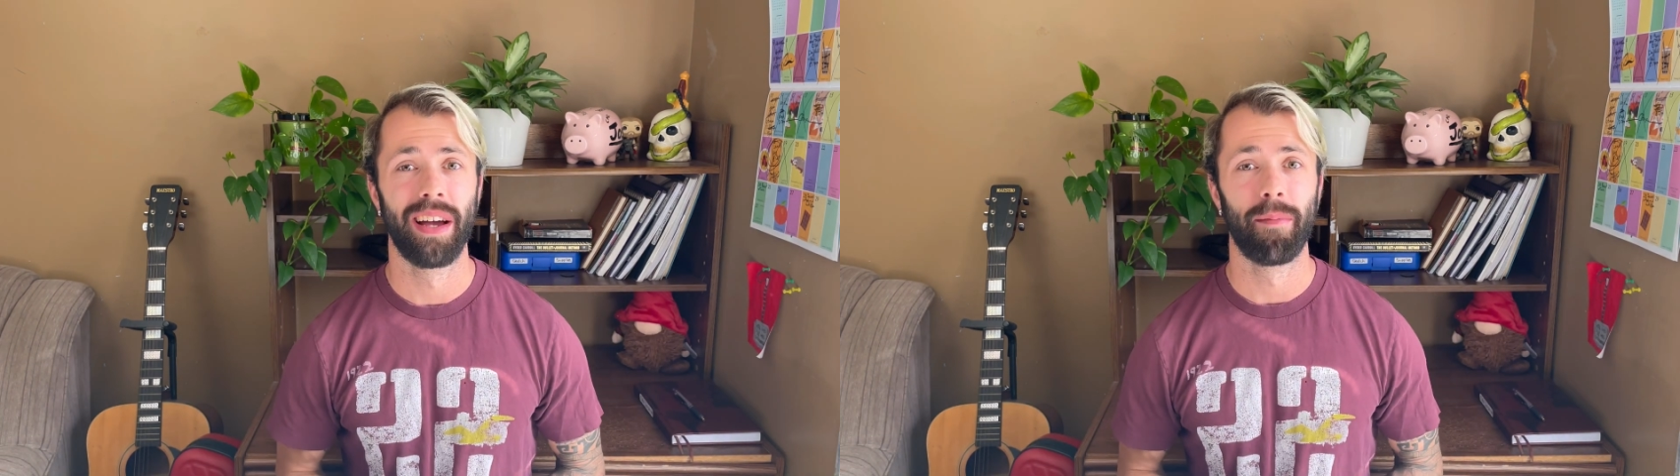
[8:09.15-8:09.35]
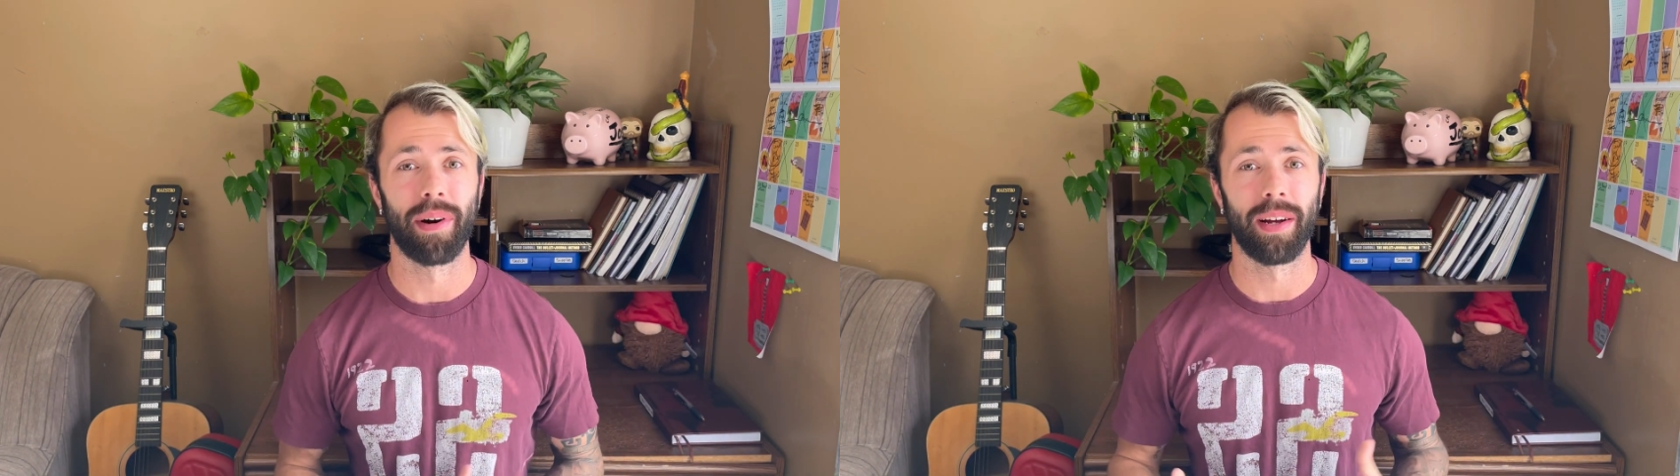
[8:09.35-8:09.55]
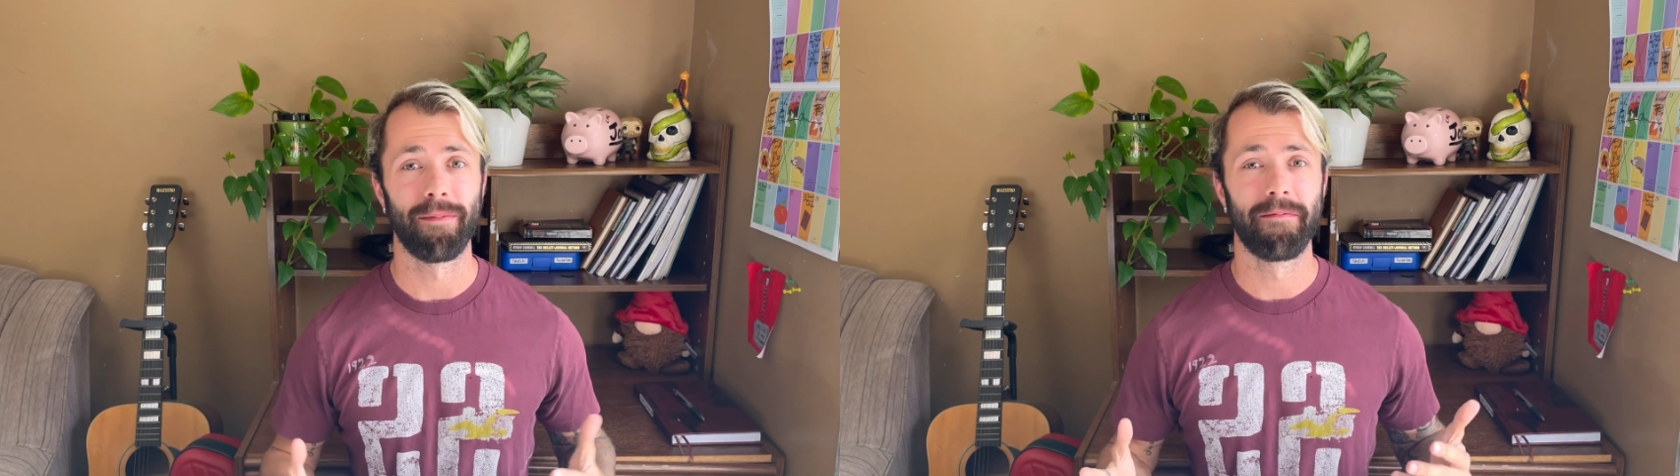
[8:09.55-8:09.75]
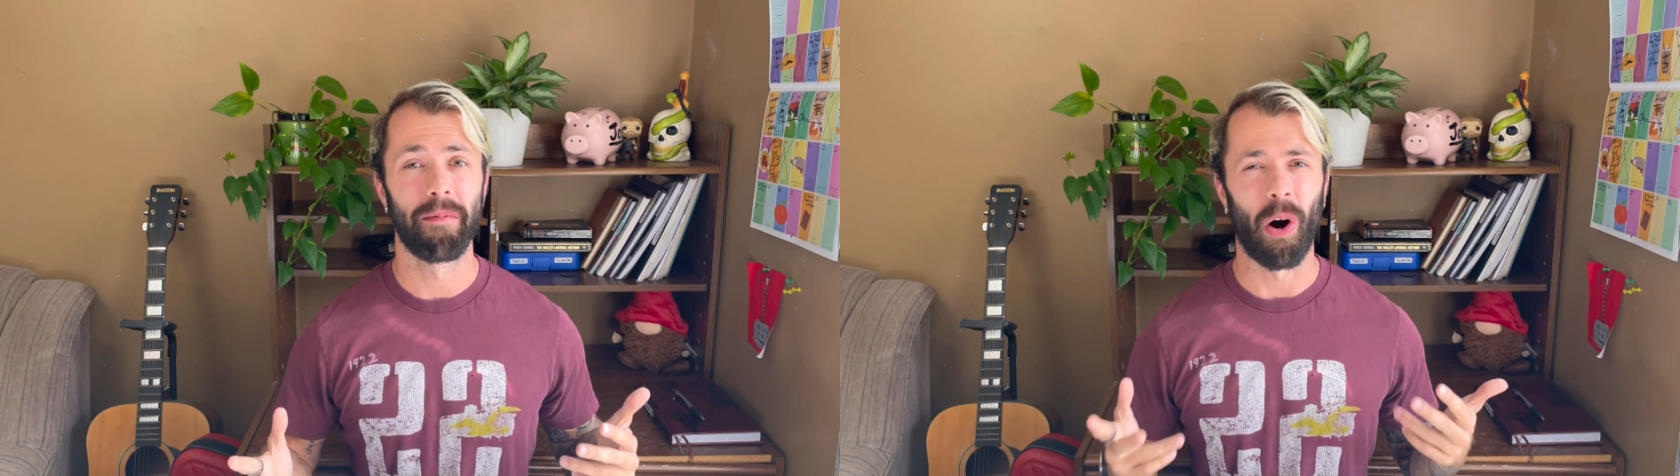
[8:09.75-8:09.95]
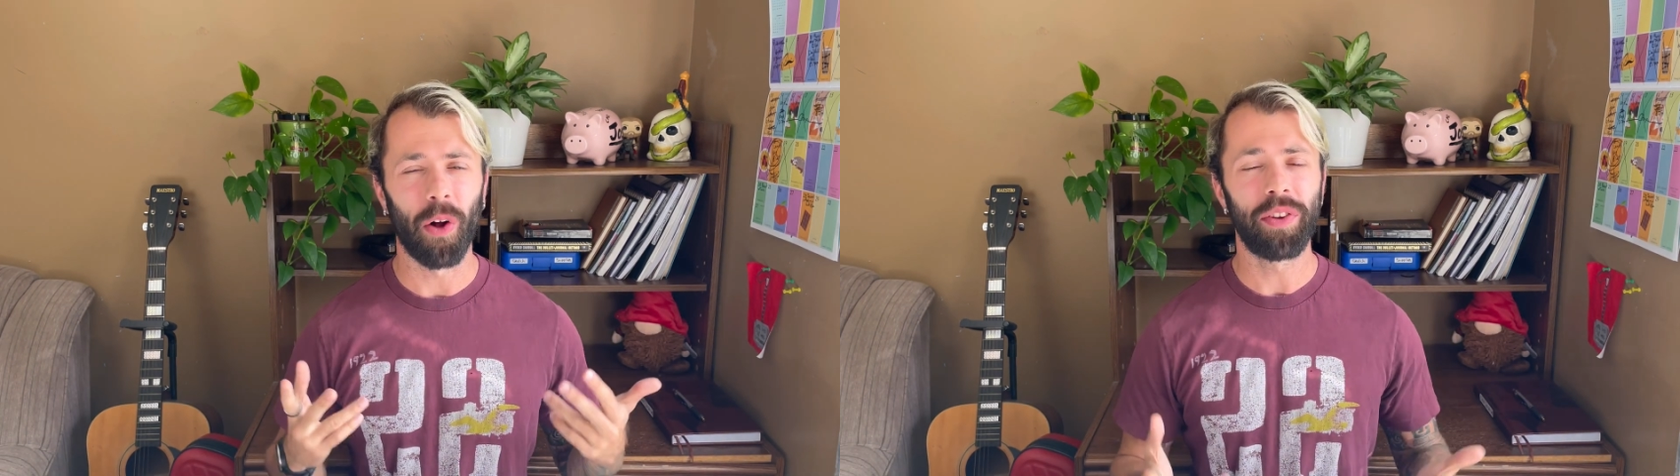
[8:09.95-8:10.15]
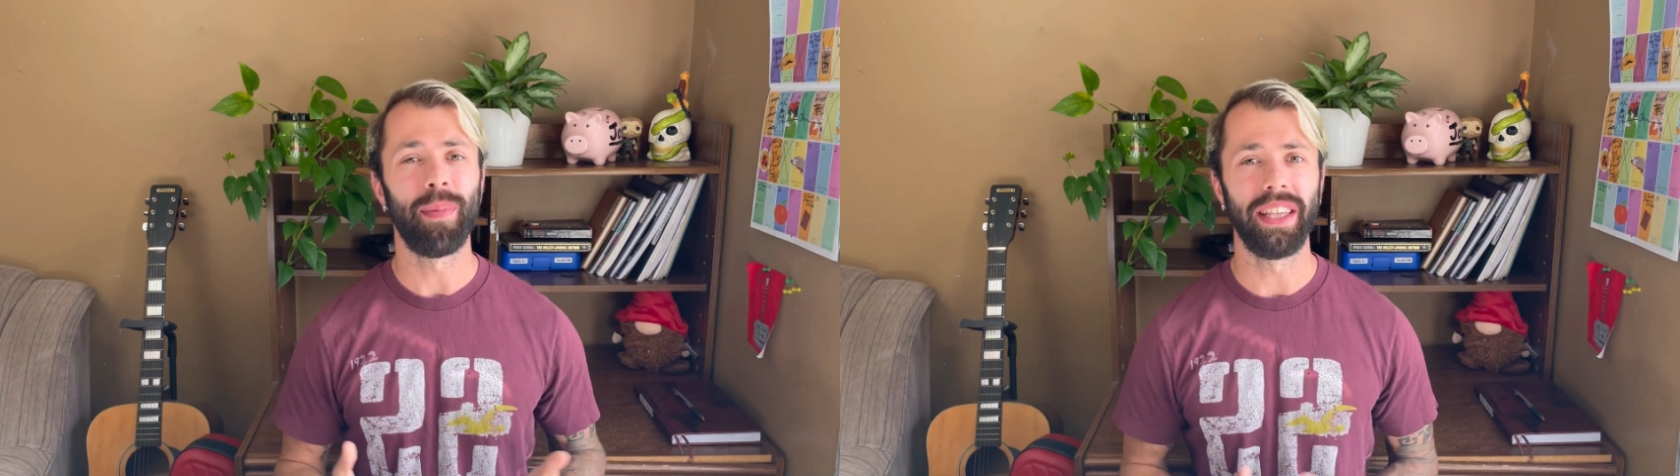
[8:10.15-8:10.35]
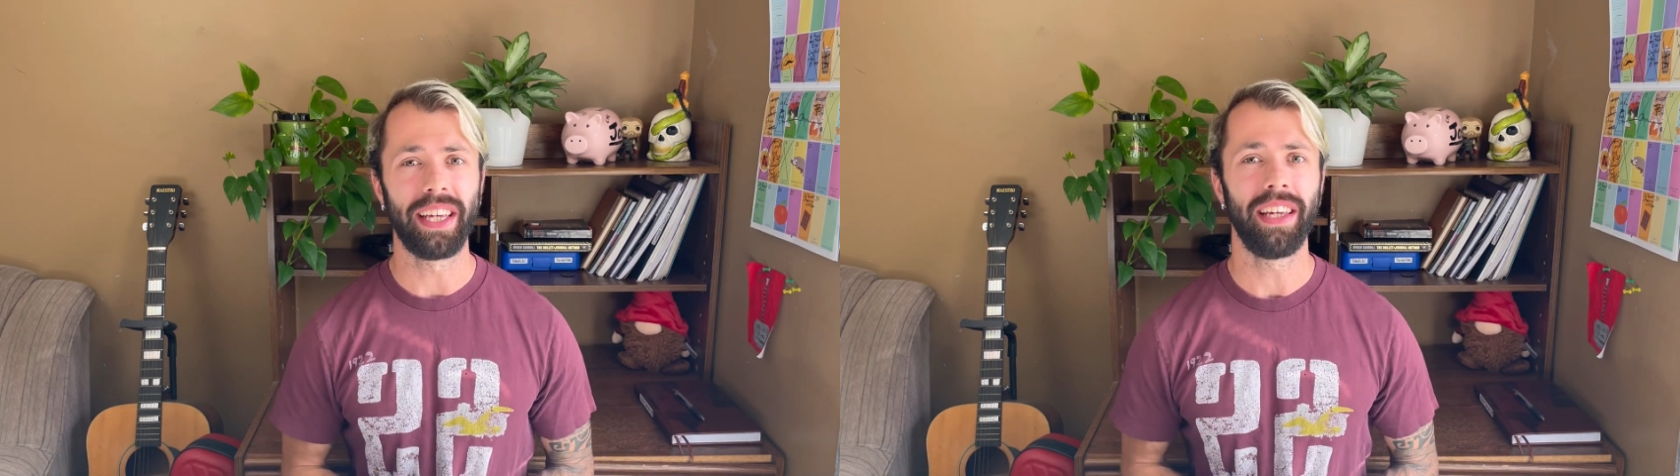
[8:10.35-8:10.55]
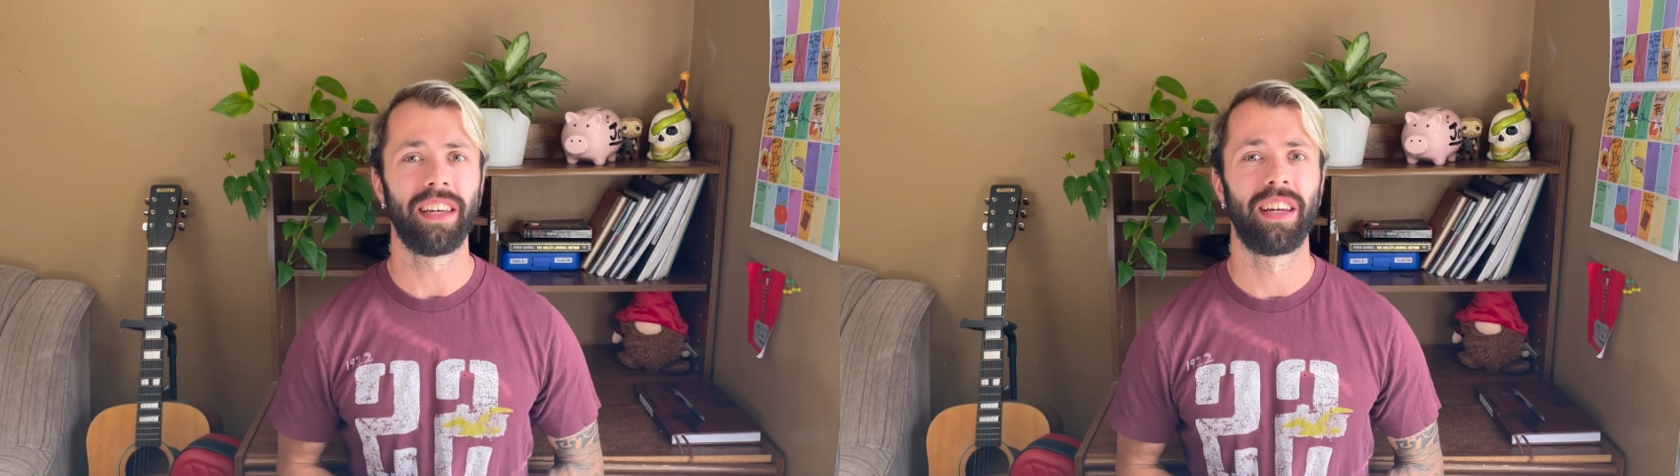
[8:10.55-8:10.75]
But
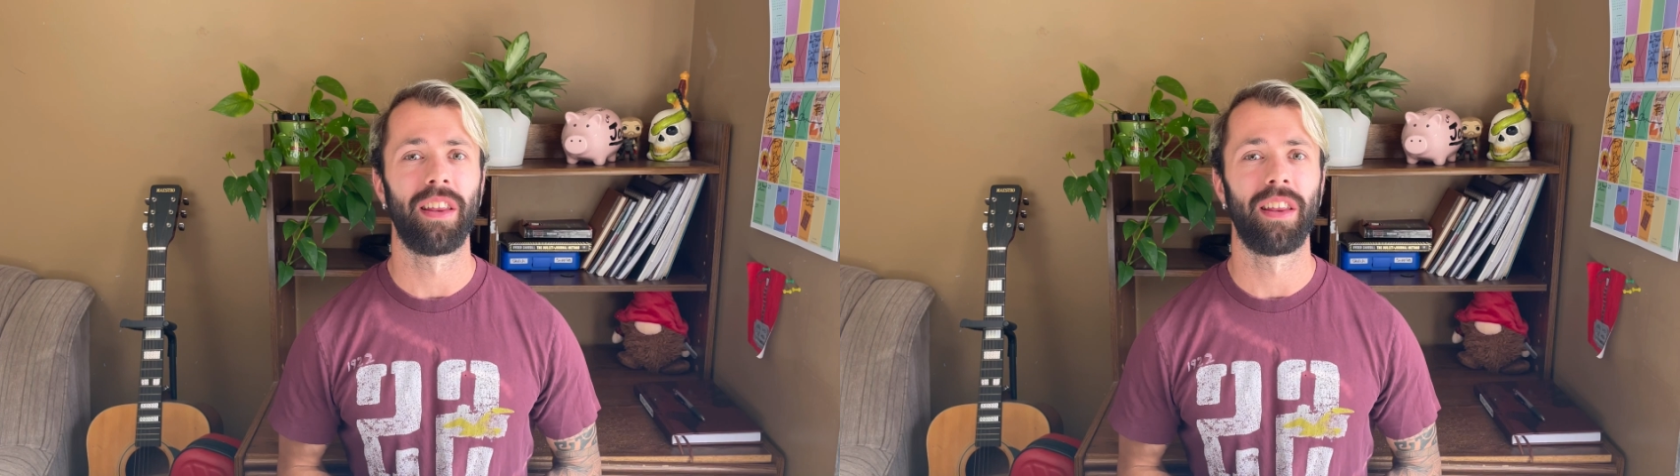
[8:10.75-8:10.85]
ultimately,